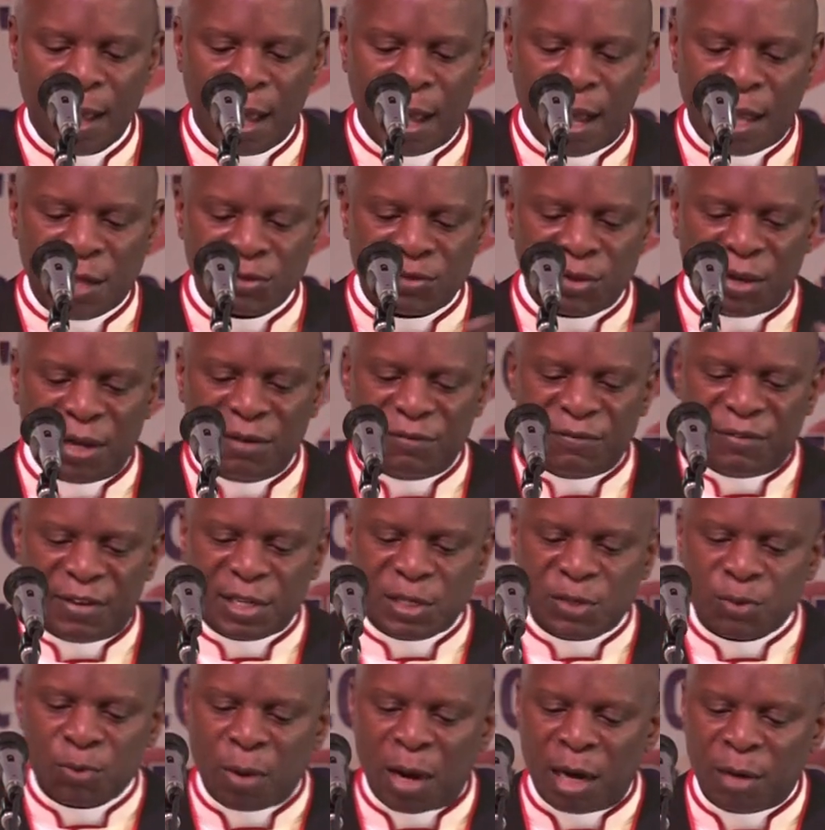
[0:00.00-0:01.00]
And so in
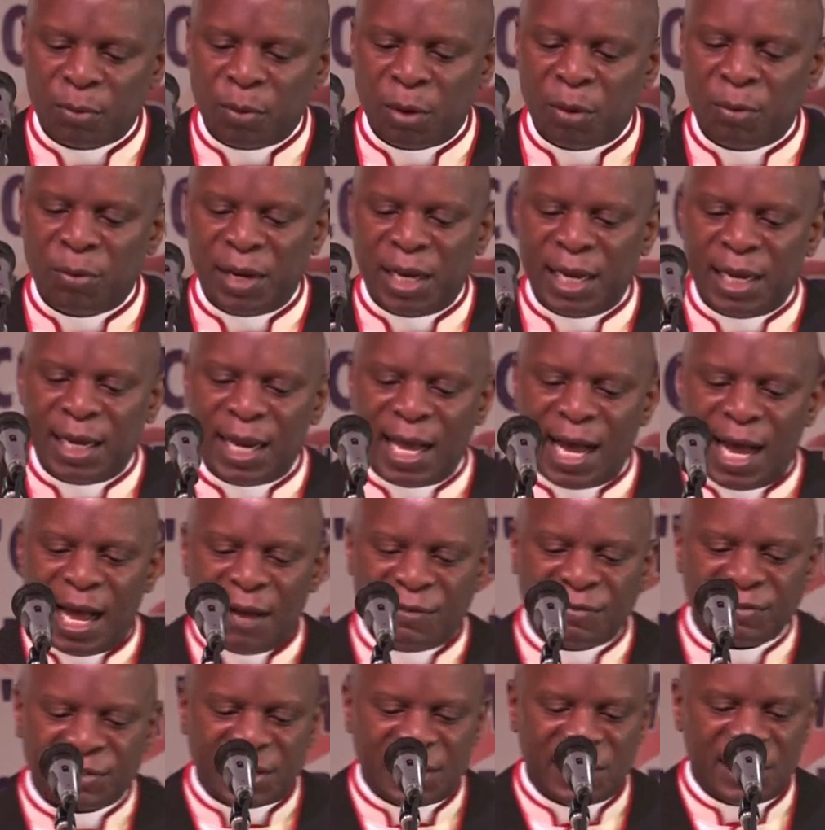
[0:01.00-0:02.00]
verse 1 we read,
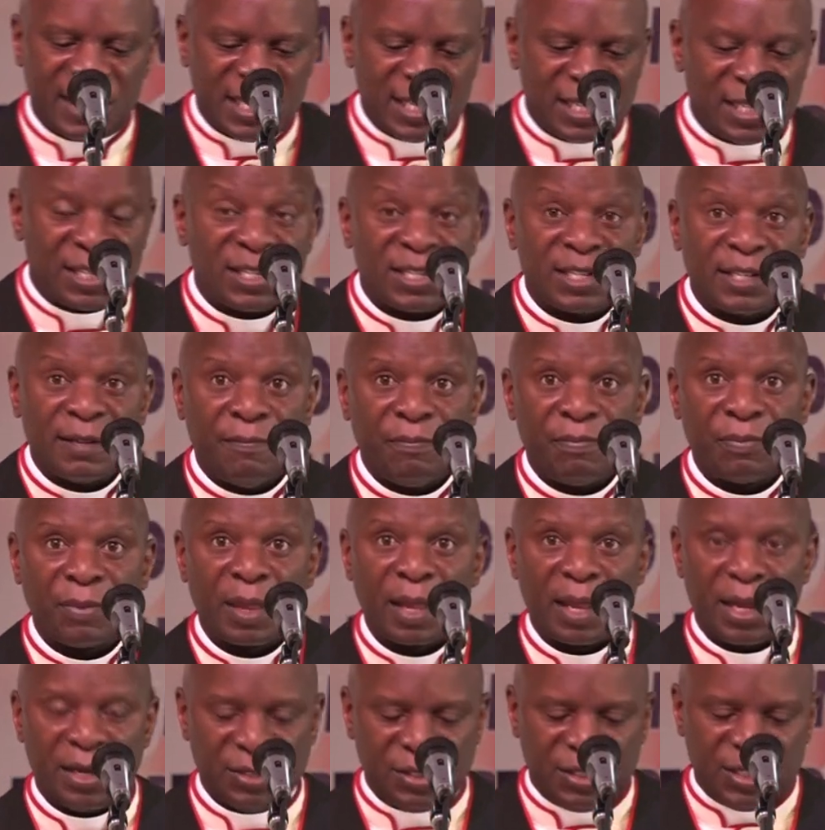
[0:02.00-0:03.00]
after this,
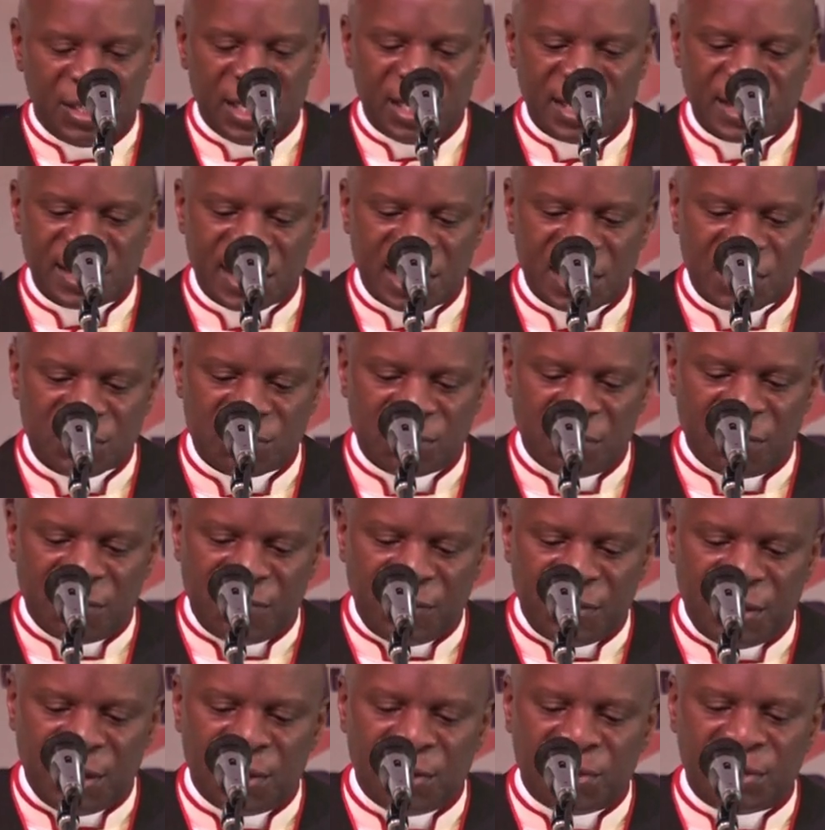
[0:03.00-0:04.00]
Jesus
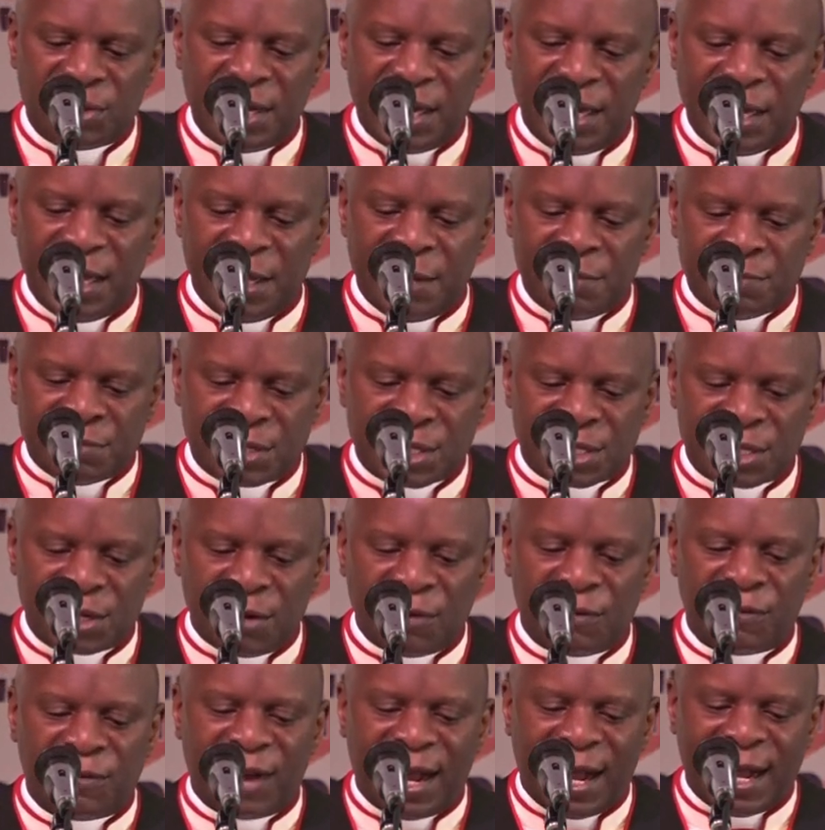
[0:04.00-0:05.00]
revealed
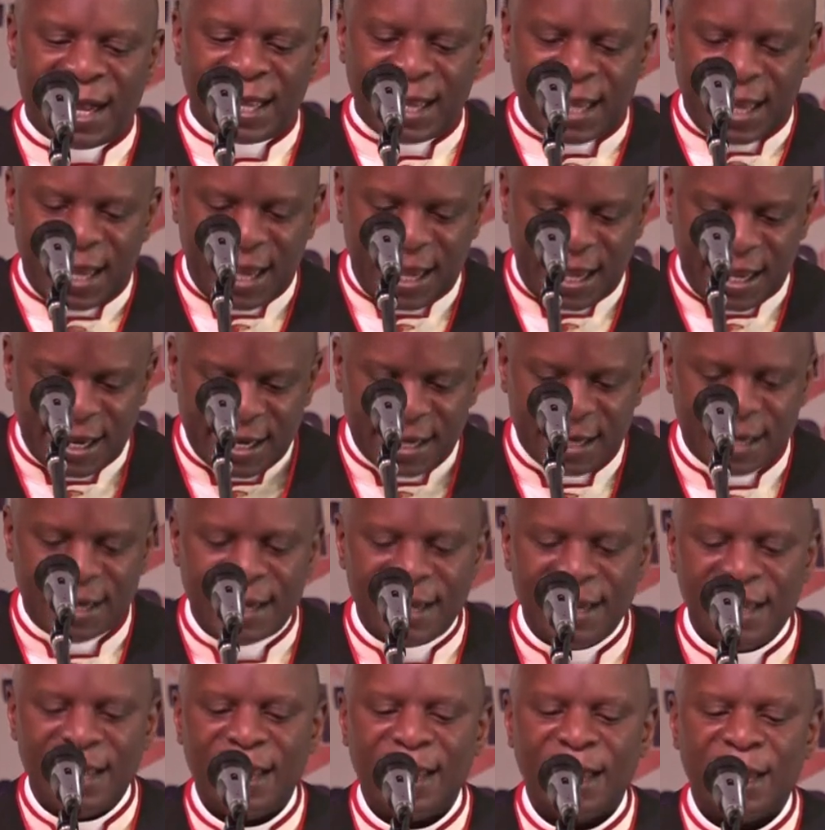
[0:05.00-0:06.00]
himself
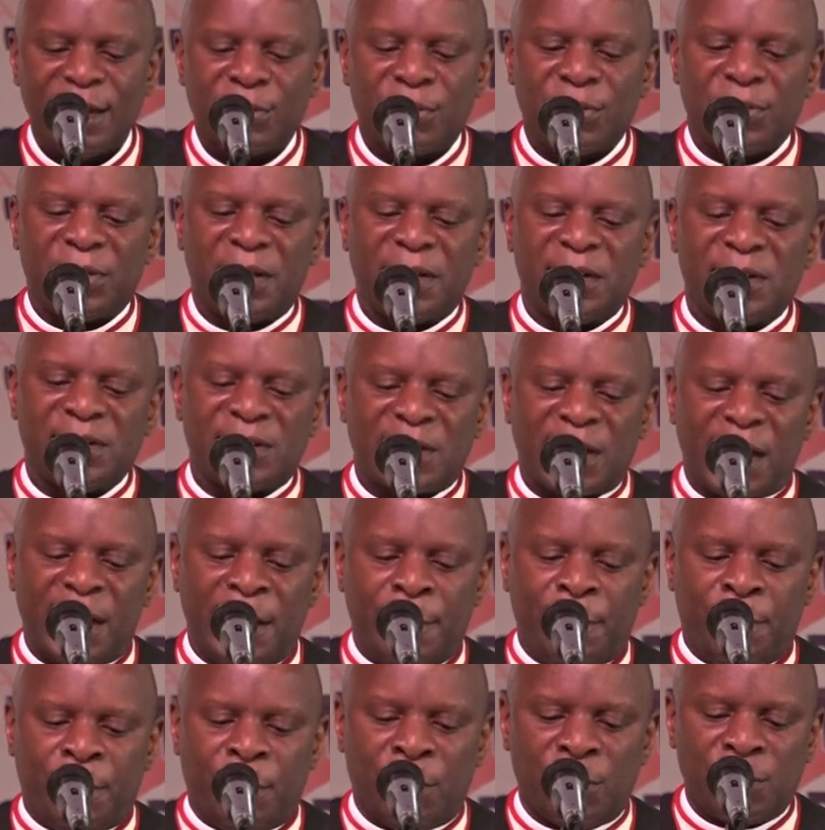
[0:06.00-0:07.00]
again to the
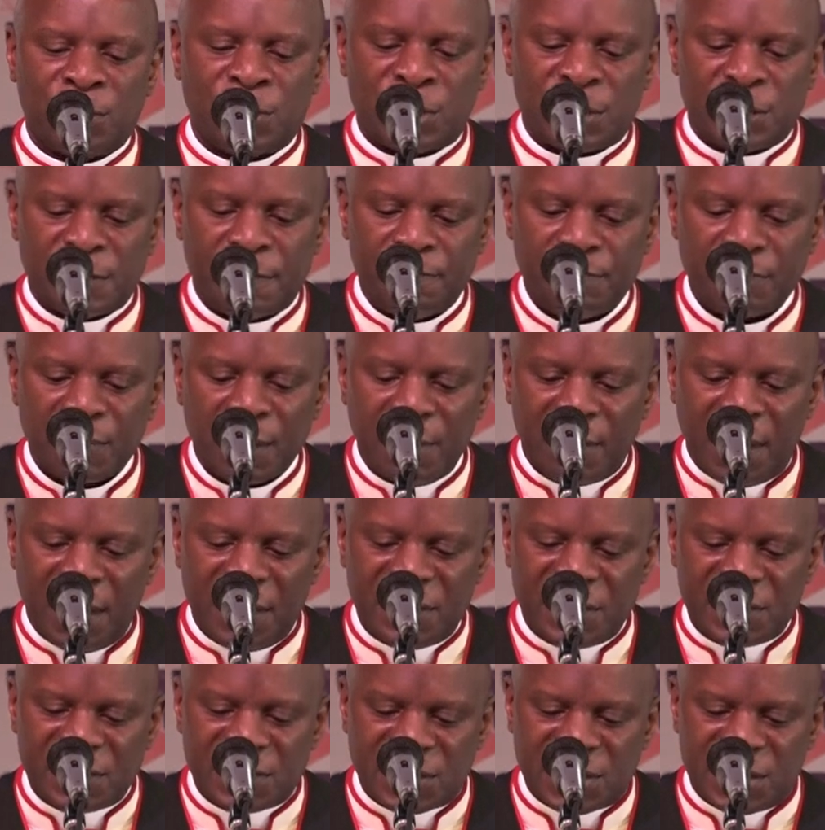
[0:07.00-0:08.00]
disciples
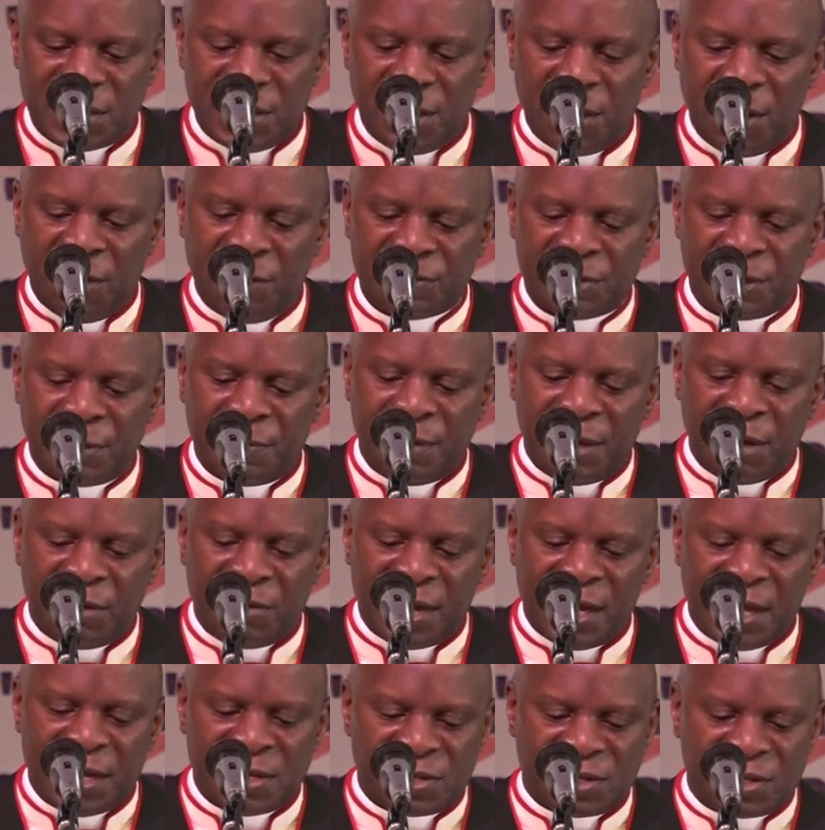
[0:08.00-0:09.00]
by the Sea of
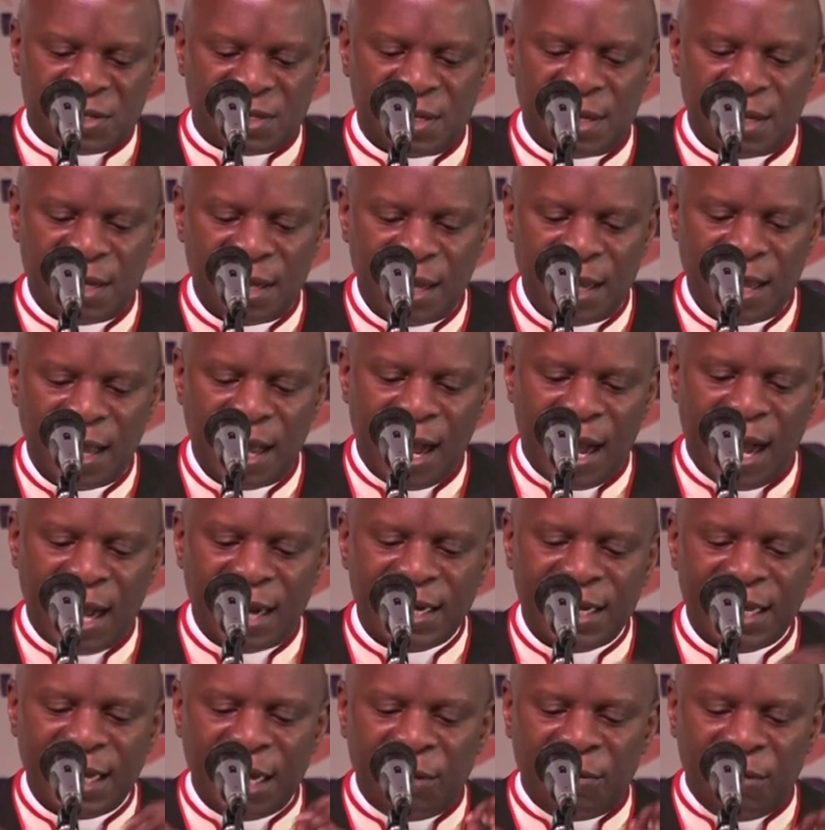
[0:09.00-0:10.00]
Tiberias.
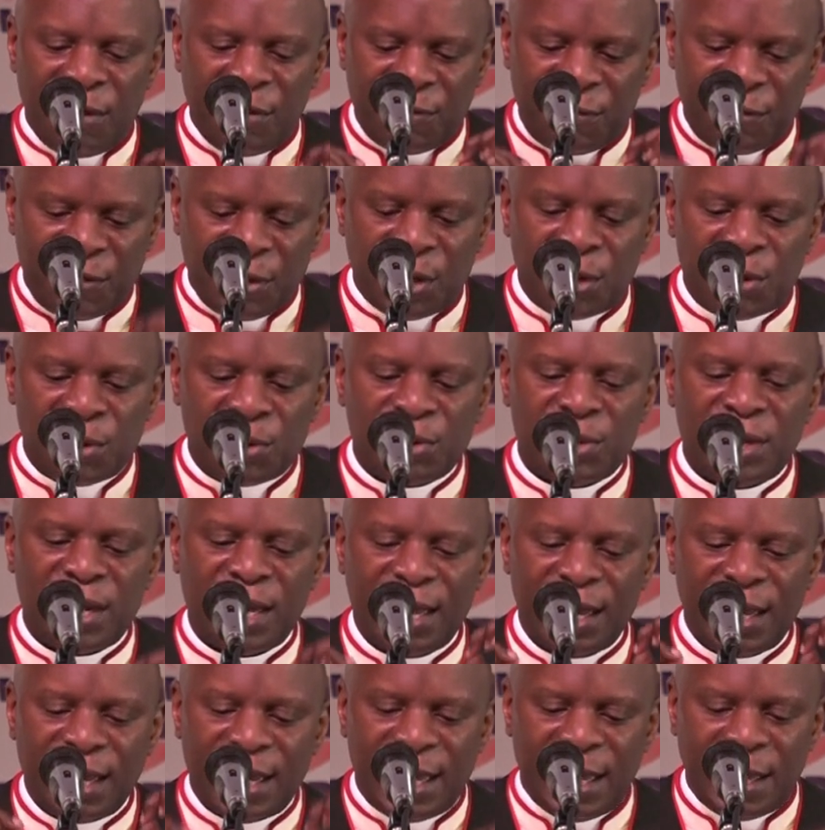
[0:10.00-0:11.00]
And he revealed
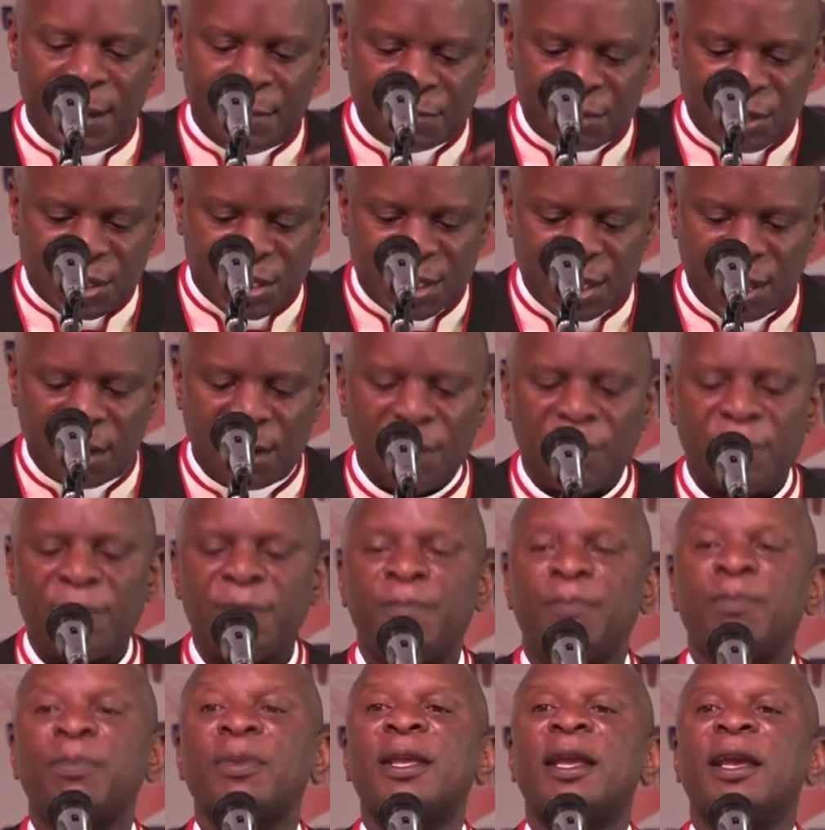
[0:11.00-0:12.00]
himself
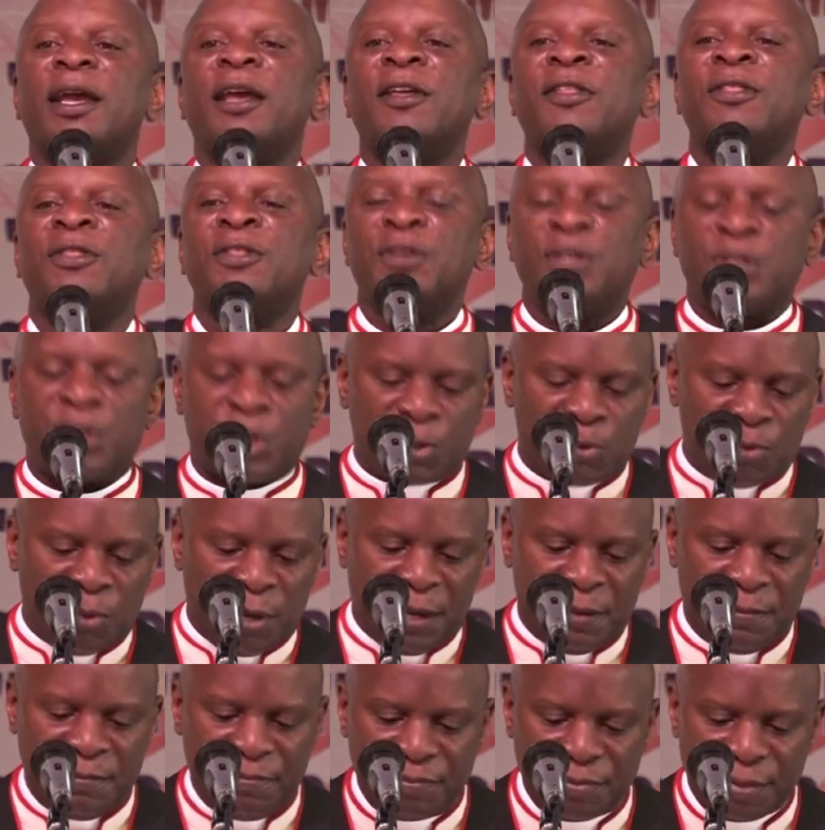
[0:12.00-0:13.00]
in this way.